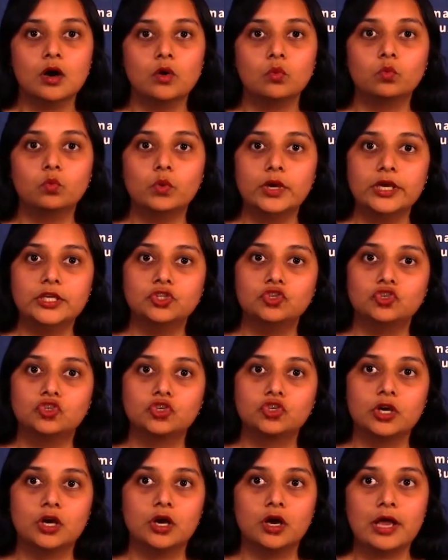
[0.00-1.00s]

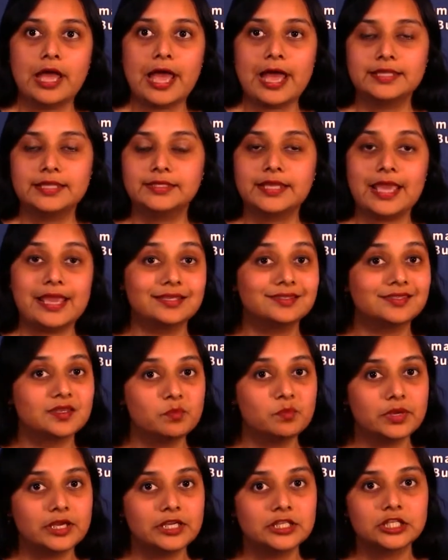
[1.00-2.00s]
which has
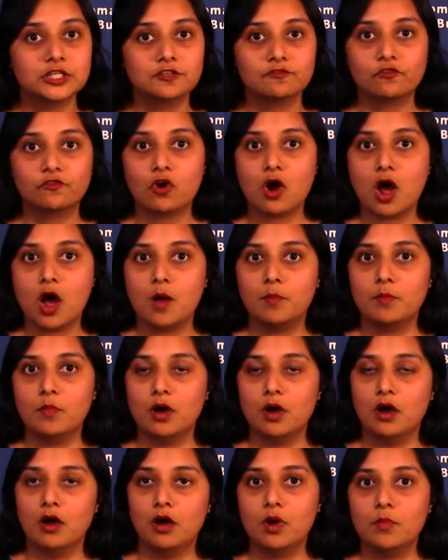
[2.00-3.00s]
exhibits
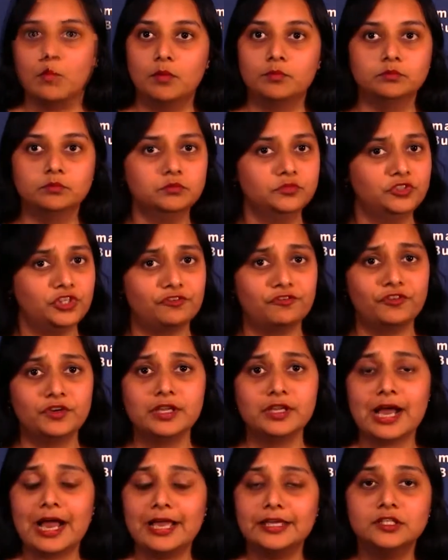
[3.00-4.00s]
from
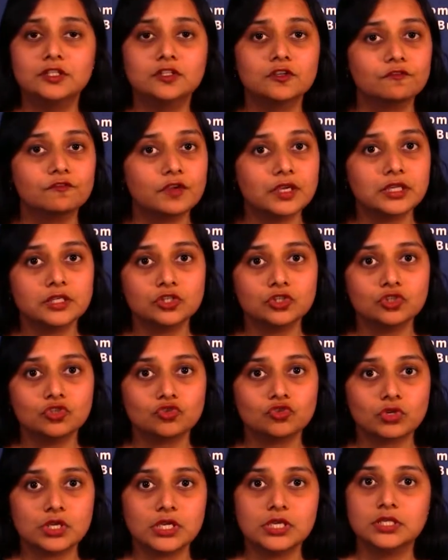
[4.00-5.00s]
different kinds of
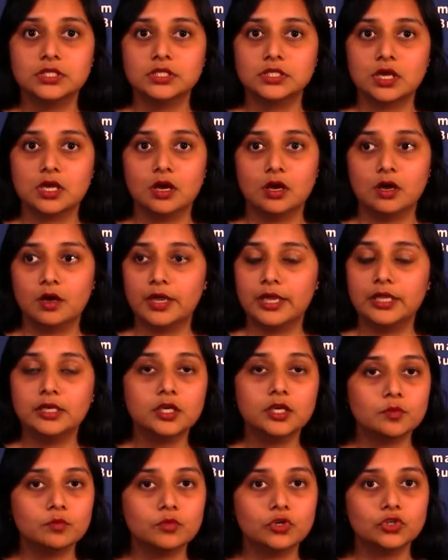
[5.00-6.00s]
industries
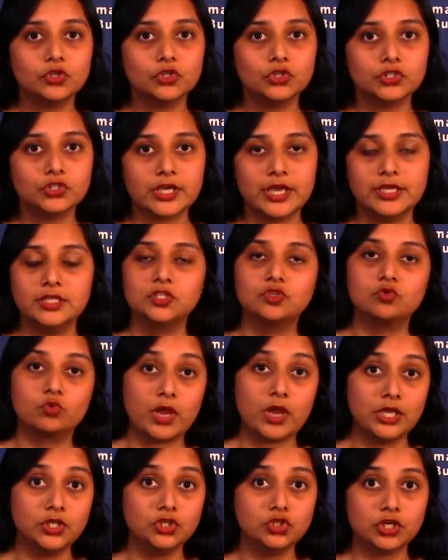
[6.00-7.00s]
in computer science,
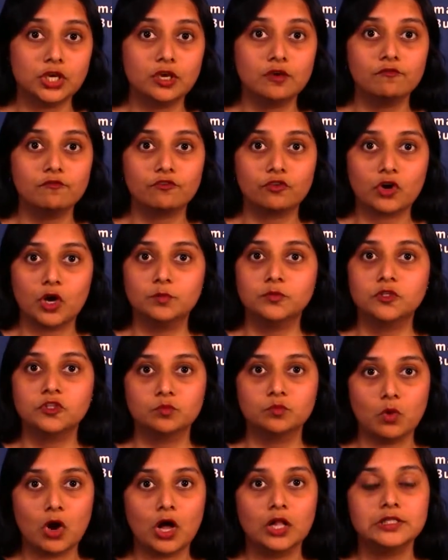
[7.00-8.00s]
ranging from
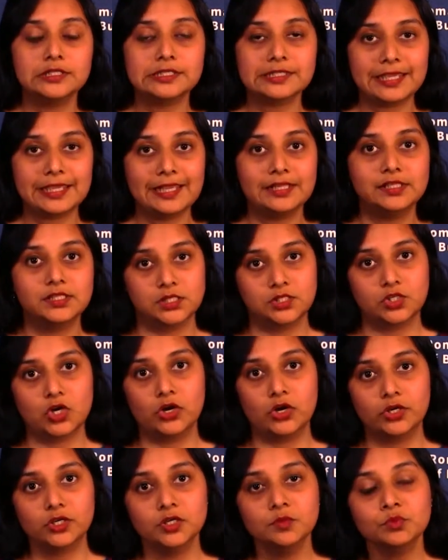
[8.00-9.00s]
small-scale
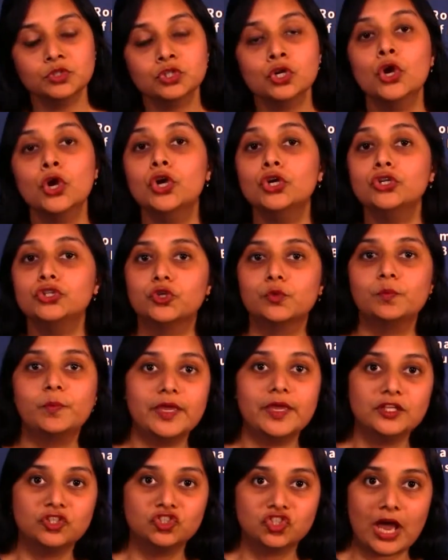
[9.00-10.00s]
startups to
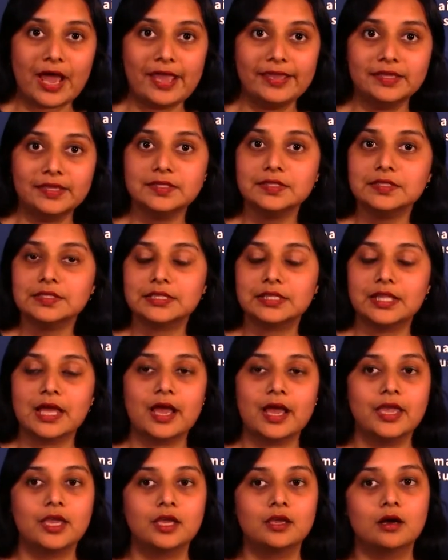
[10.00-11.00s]
big giants
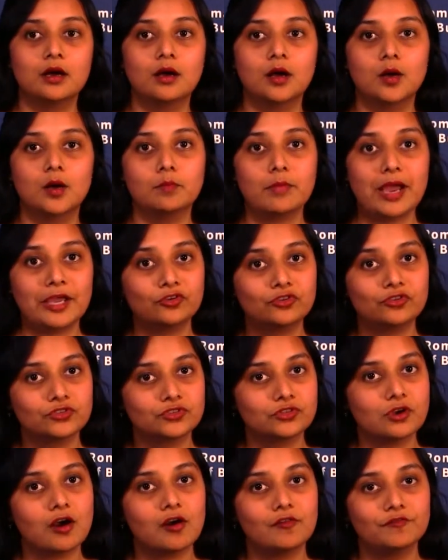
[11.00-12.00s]
like
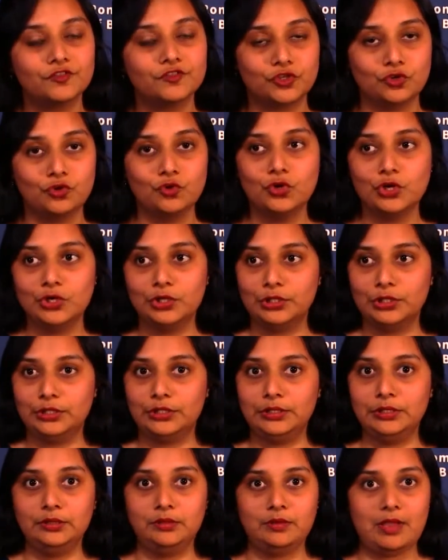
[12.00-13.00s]
Microsoft,
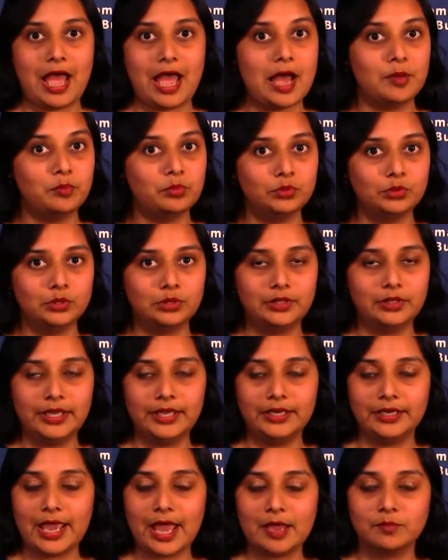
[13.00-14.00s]
Google, Apple,
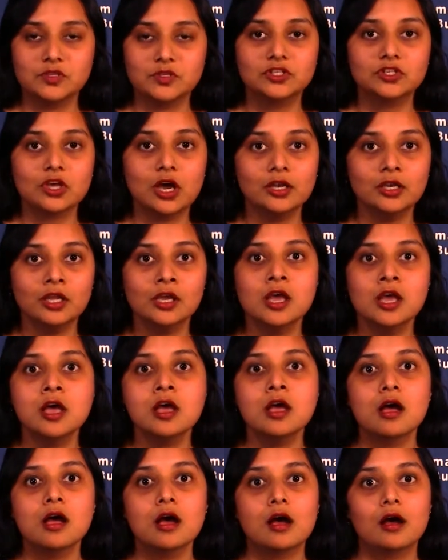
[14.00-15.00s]
and Amazon.
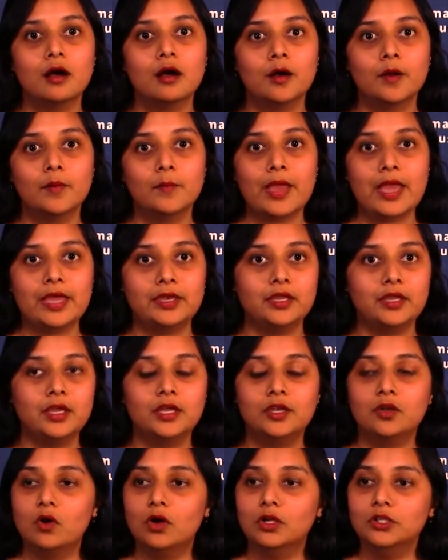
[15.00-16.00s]
And
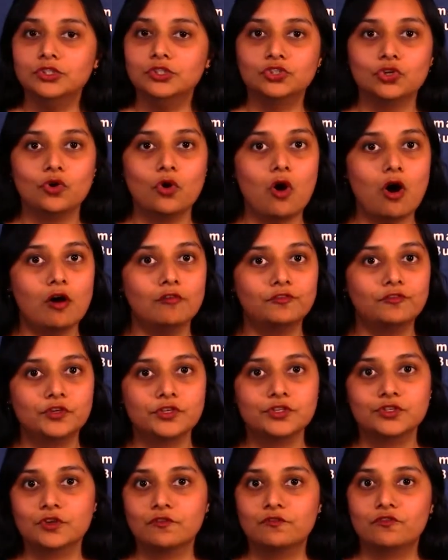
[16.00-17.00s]
it also
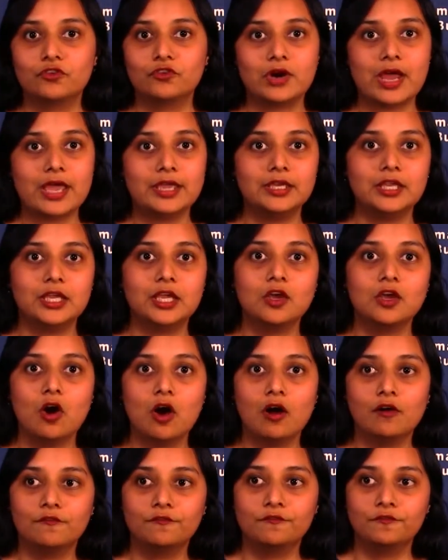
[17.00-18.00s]
offers a variety
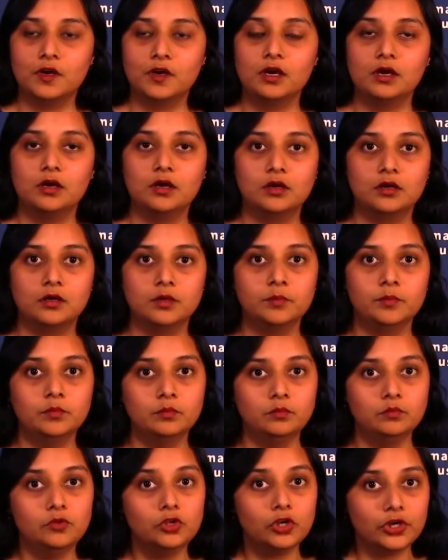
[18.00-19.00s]
of
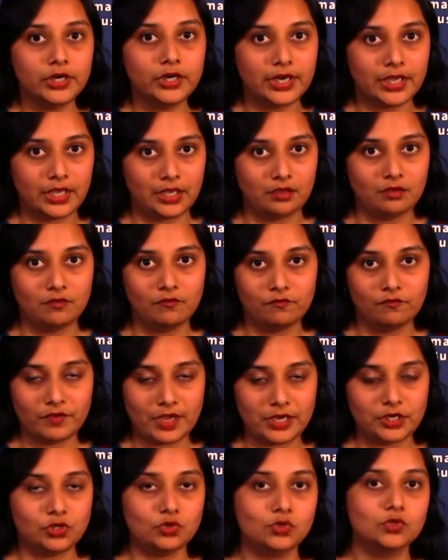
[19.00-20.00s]
learning
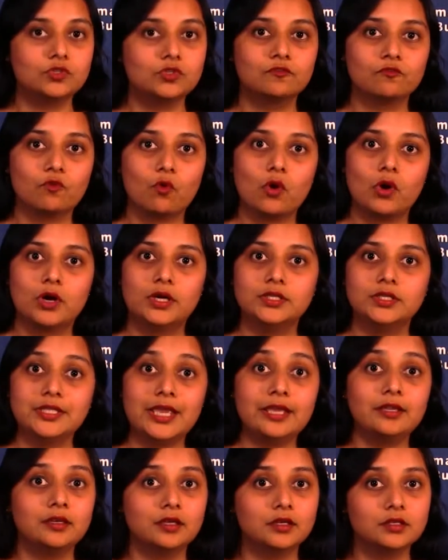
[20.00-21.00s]
venues for
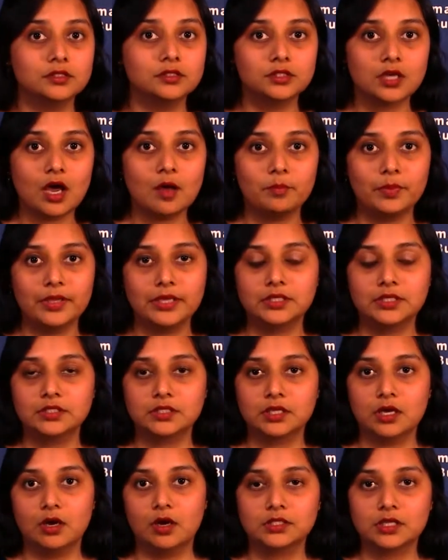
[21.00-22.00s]
technical
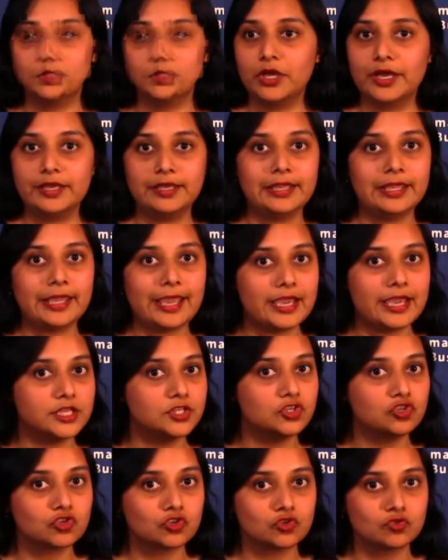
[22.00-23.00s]
topics, cutting
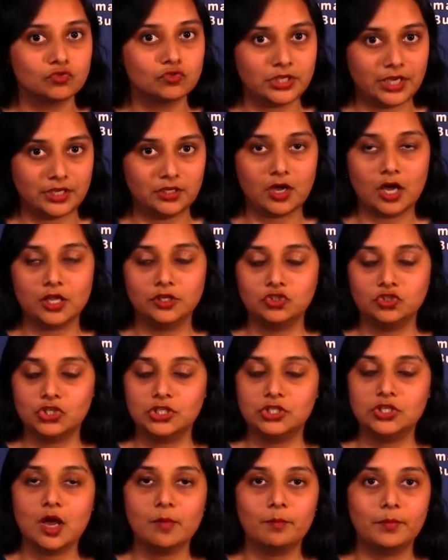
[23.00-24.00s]
edge
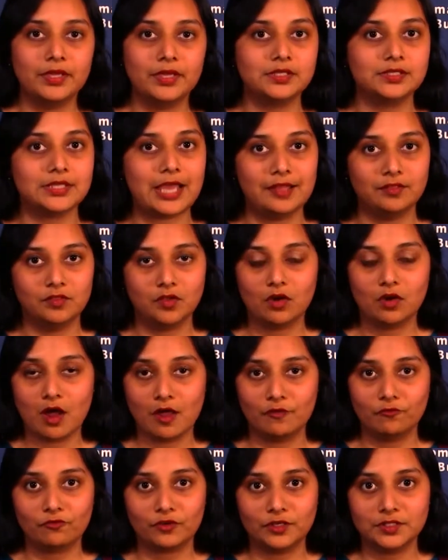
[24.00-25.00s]
technology topics at the
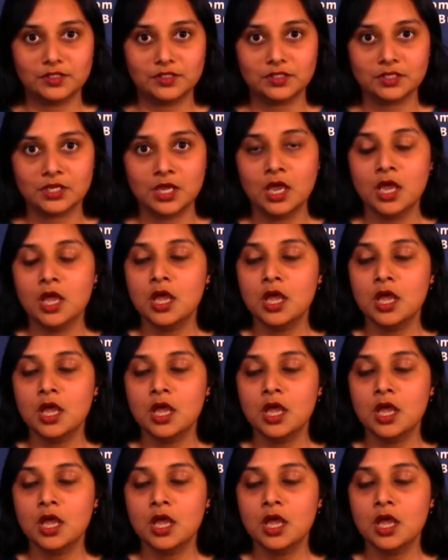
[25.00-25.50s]
conference.